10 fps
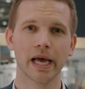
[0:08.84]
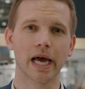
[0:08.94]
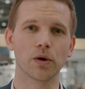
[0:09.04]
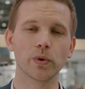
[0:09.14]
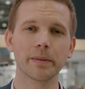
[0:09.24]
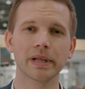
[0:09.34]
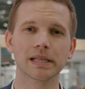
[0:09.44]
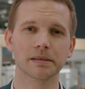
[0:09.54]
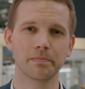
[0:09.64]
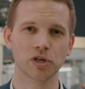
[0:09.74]
And we
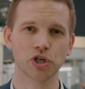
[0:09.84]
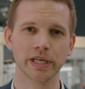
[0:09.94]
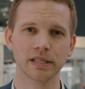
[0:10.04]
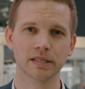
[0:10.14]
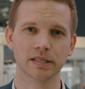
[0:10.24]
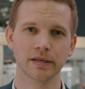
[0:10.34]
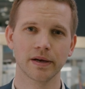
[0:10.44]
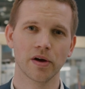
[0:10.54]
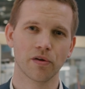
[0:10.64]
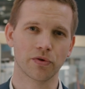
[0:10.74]
built machines
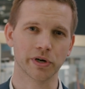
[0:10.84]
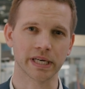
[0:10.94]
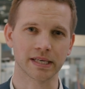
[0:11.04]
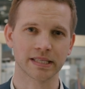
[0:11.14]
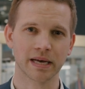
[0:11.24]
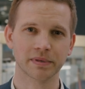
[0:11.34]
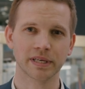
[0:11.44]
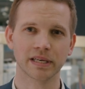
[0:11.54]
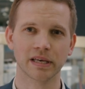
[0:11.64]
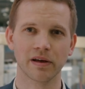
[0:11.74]
for the
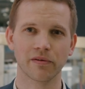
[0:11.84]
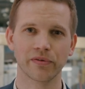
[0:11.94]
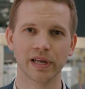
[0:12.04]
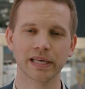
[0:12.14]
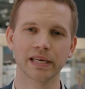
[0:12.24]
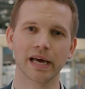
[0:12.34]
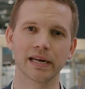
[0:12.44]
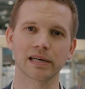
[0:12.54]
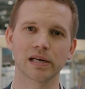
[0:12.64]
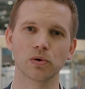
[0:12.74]
aseptic filling
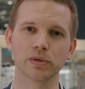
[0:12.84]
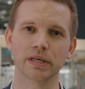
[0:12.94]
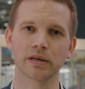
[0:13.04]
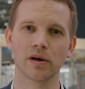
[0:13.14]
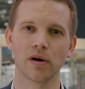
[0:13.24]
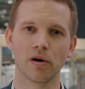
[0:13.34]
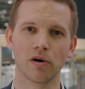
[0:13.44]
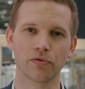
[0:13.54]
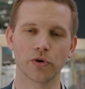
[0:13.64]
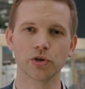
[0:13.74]
and closing
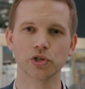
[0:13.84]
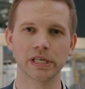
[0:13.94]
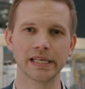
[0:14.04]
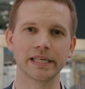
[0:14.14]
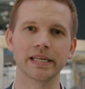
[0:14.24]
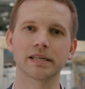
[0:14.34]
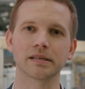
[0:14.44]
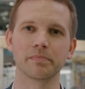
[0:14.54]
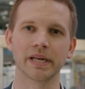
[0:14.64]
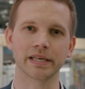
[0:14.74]
of urgently
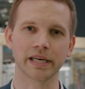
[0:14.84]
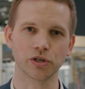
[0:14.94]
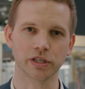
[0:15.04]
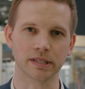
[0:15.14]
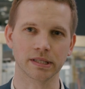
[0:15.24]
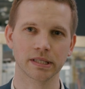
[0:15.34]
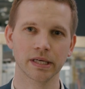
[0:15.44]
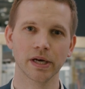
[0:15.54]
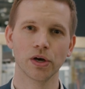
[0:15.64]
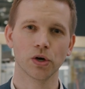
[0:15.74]
needed medications.
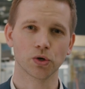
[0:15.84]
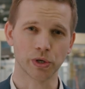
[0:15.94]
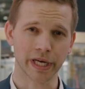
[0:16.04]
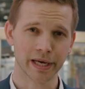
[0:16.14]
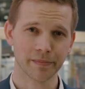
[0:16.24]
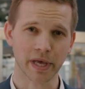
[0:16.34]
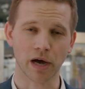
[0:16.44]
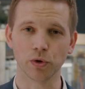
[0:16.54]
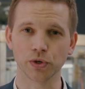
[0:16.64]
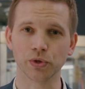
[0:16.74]
Today,
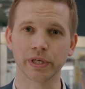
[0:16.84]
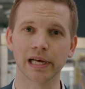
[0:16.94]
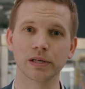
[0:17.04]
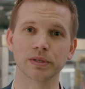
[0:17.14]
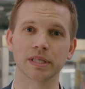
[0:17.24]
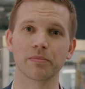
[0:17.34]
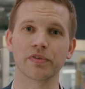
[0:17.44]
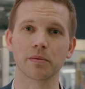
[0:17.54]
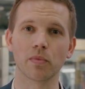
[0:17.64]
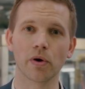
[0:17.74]
I want to tell you
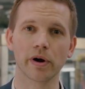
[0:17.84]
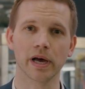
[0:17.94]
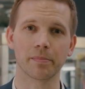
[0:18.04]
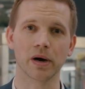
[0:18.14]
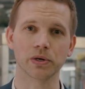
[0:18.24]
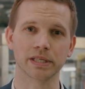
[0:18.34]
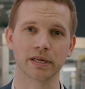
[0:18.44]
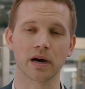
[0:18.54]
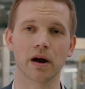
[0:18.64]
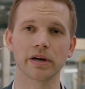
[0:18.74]
something more about
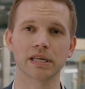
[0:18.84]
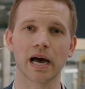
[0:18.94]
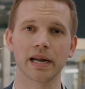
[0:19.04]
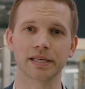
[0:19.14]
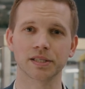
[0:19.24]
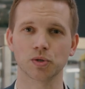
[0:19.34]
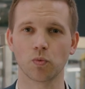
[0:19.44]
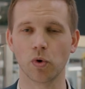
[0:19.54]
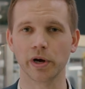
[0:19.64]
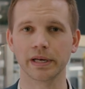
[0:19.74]
the current Annex
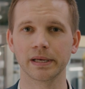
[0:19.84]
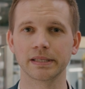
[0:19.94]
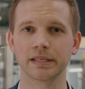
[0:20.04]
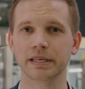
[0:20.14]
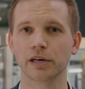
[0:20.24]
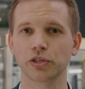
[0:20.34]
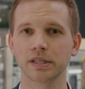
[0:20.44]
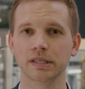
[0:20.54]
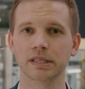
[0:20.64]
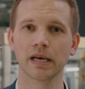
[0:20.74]
1
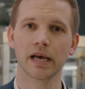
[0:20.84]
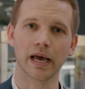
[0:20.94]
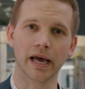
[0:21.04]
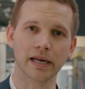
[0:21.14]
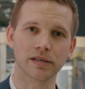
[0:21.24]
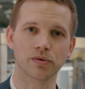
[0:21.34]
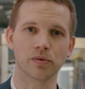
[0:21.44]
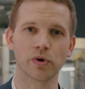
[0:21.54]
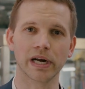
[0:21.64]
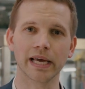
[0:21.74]
discussions and
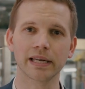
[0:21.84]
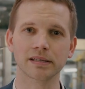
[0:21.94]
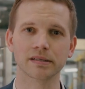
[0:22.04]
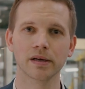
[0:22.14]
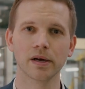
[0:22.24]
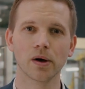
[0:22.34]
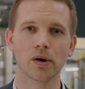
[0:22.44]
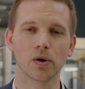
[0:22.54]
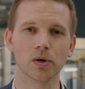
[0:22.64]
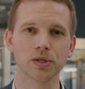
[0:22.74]
related
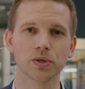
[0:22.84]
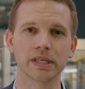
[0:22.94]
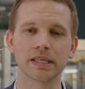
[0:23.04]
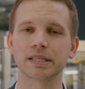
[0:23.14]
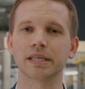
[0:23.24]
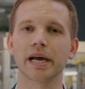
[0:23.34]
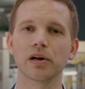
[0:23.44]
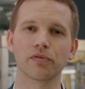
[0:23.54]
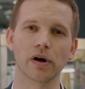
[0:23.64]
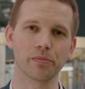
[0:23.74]
also the
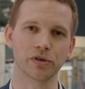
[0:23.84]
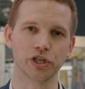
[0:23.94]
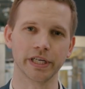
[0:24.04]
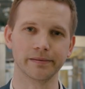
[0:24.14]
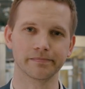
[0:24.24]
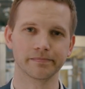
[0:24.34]
design of our machine.